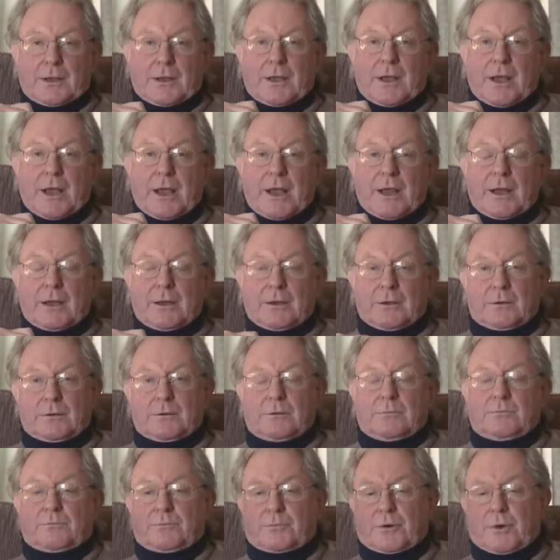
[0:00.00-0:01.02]

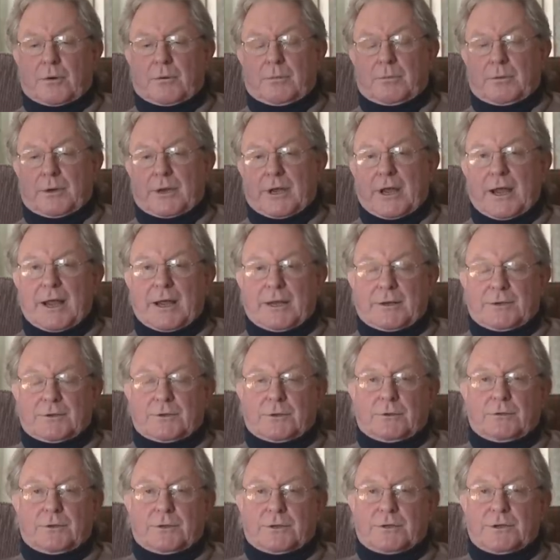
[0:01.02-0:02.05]
and probably hands
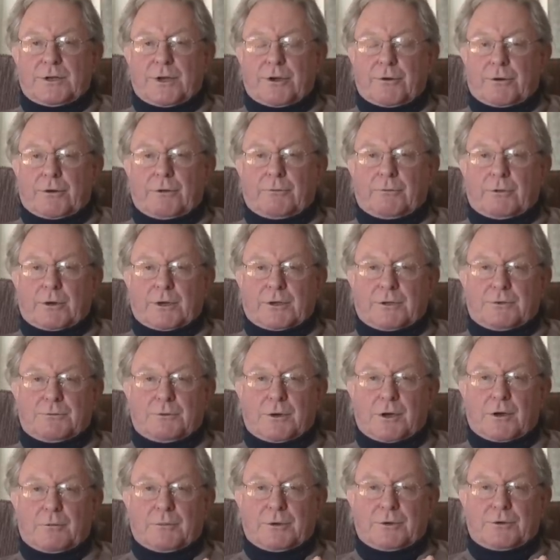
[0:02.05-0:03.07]
on the steering ring as
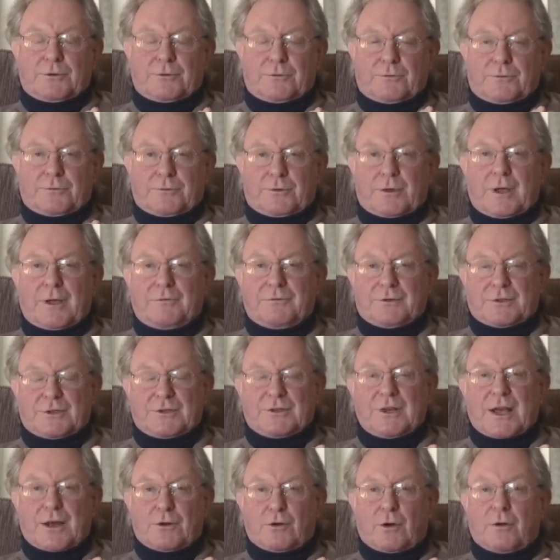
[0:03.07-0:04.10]
well, but you have to
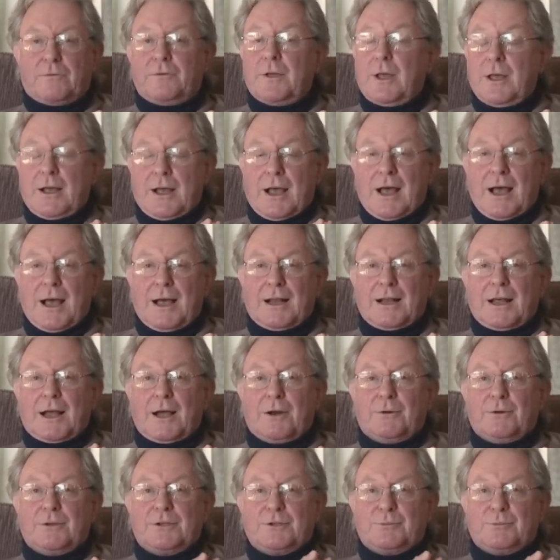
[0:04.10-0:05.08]
start off a la a